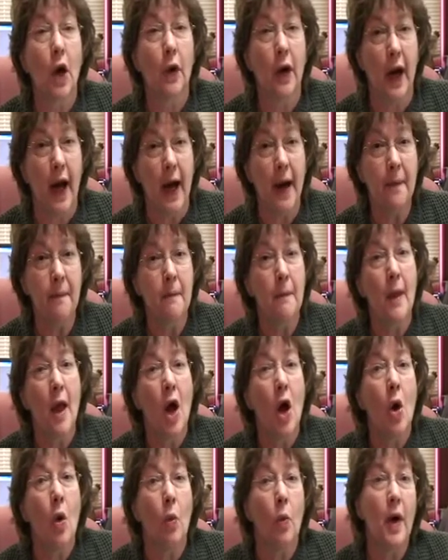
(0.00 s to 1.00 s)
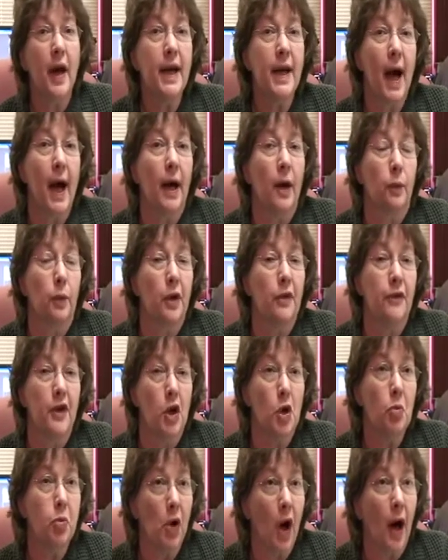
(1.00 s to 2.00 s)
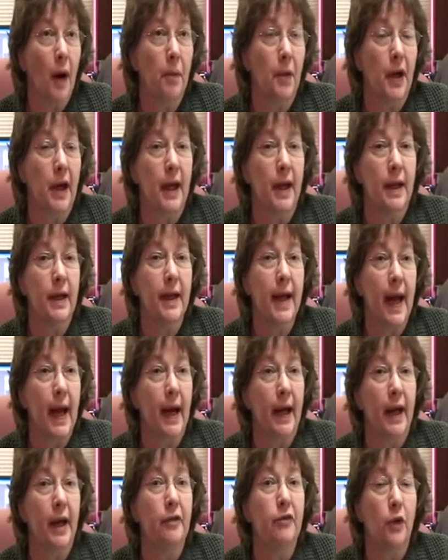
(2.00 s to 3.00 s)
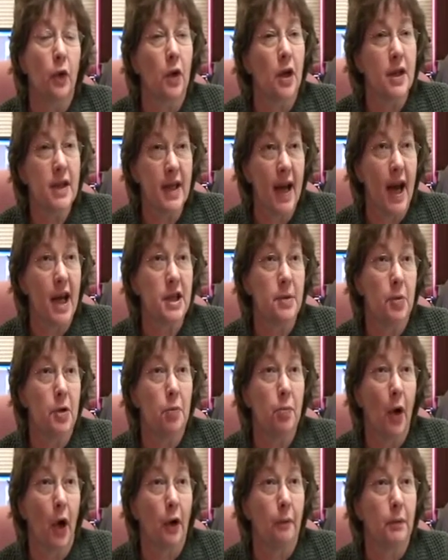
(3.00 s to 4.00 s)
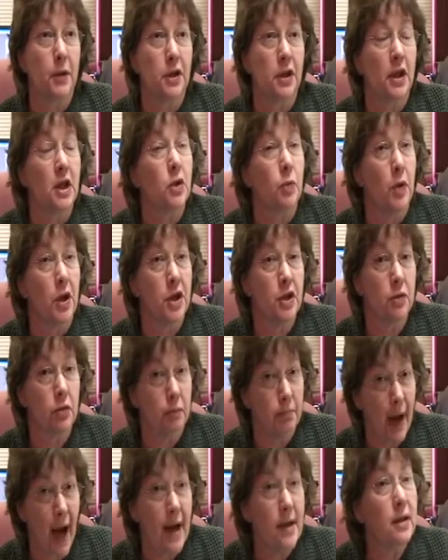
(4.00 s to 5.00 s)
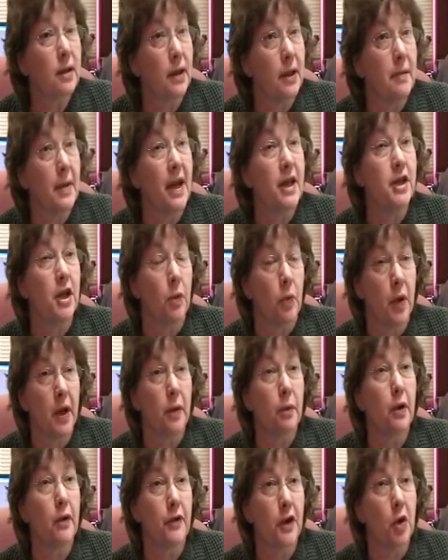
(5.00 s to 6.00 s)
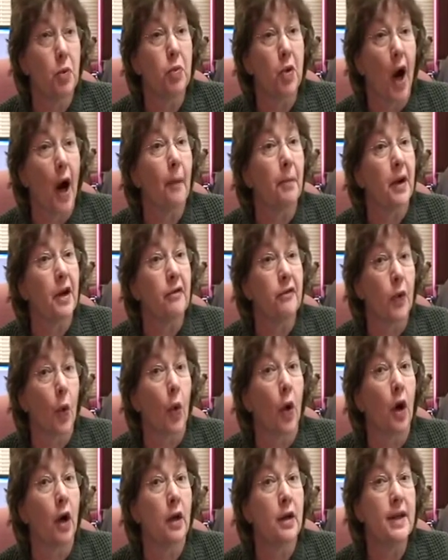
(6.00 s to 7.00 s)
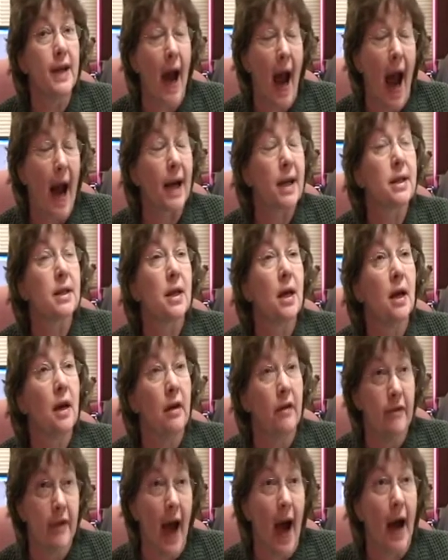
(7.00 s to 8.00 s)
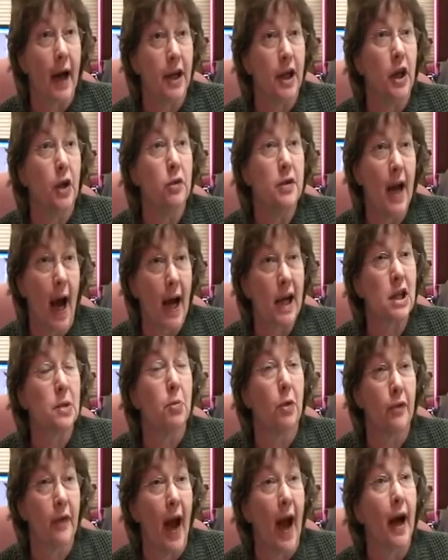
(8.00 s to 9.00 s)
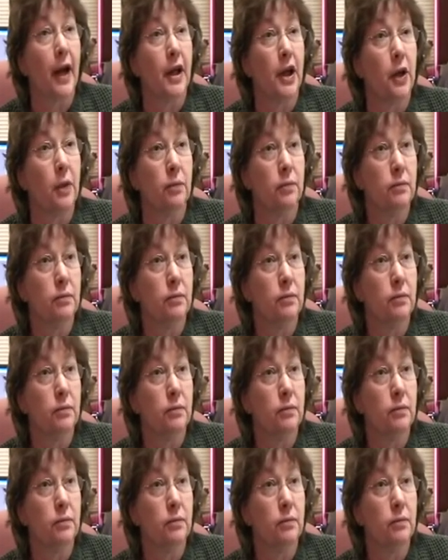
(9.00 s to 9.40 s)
Okay. We review property in the county for assessment purposes, which basically means that we review property for tax value, taxable value.